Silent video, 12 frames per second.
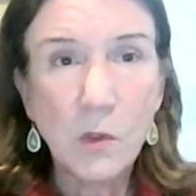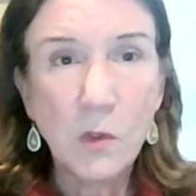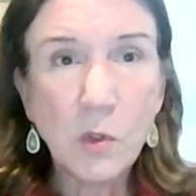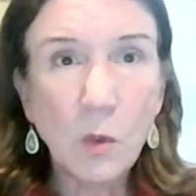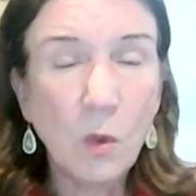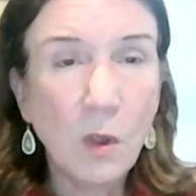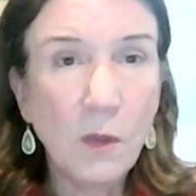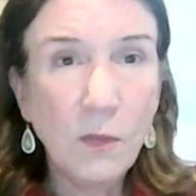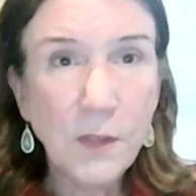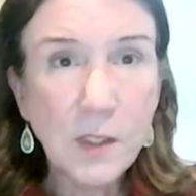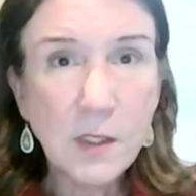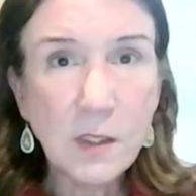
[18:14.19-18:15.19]
So
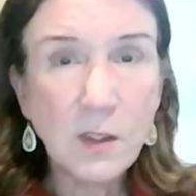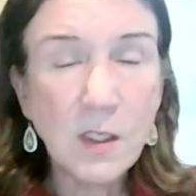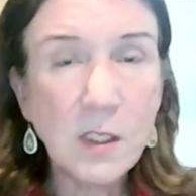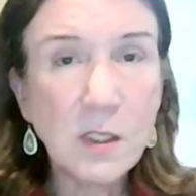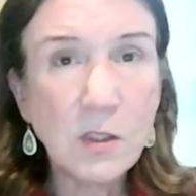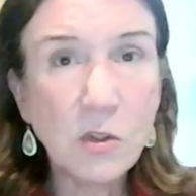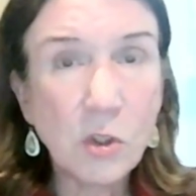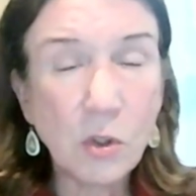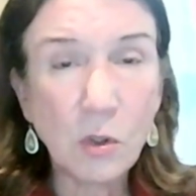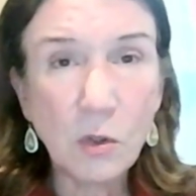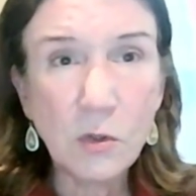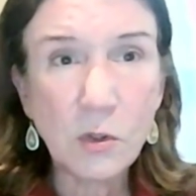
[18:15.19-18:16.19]
this this
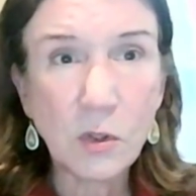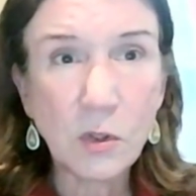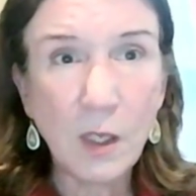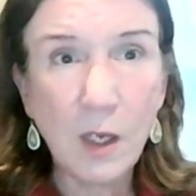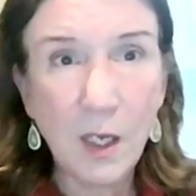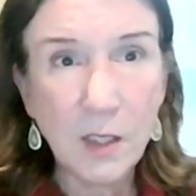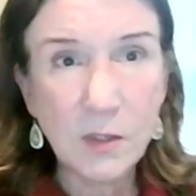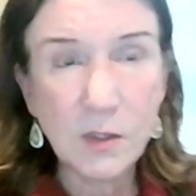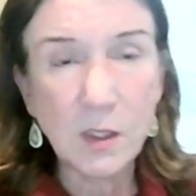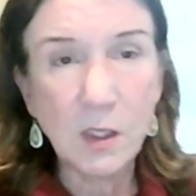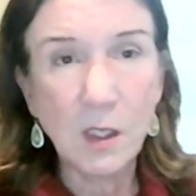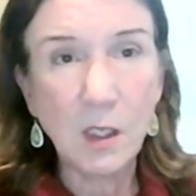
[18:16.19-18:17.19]
church and